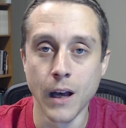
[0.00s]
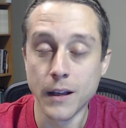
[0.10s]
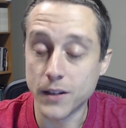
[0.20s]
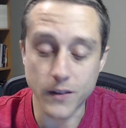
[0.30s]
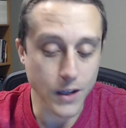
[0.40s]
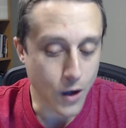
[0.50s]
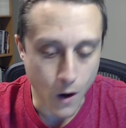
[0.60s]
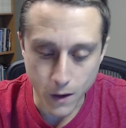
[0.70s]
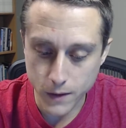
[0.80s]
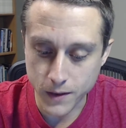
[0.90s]
This isn't a
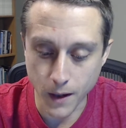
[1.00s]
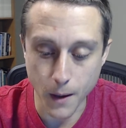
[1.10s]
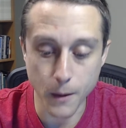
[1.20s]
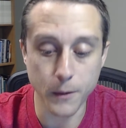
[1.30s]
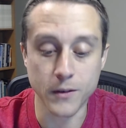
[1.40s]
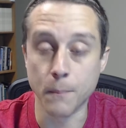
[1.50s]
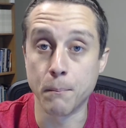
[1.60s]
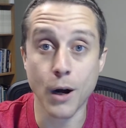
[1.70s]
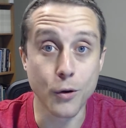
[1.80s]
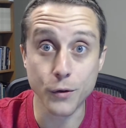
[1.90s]
call to
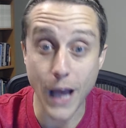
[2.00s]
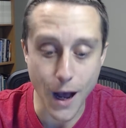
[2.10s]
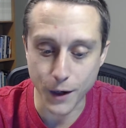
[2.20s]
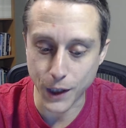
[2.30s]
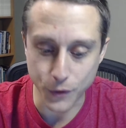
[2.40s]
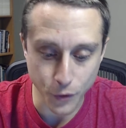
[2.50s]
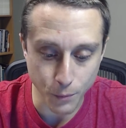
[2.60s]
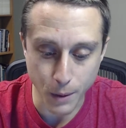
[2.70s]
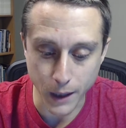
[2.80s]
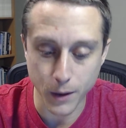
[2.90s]
buckle down and do
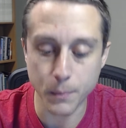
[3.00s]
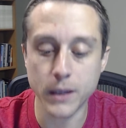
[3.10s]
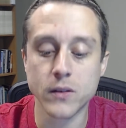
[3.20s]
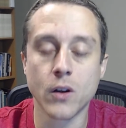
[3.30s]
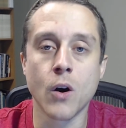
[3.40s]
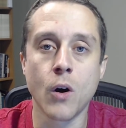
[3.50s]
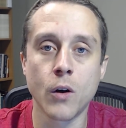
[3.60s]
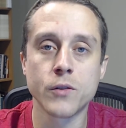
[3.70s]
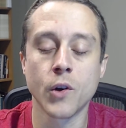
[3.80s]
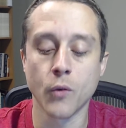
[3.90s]
better, but it's a call
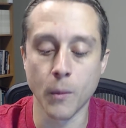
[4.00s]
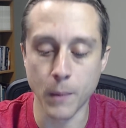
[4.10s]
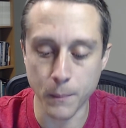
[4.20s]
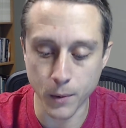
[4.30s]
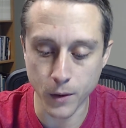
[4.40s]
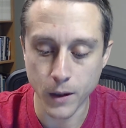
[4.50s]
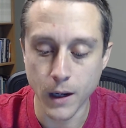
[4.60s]
to remember